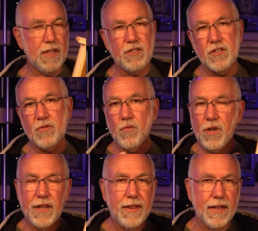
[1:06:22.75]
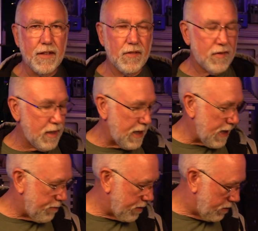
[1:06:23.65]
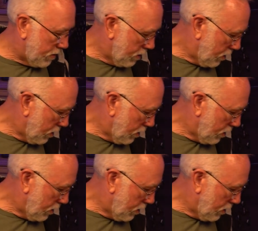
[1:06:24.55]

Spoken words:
that's just one of the things that's going to happen.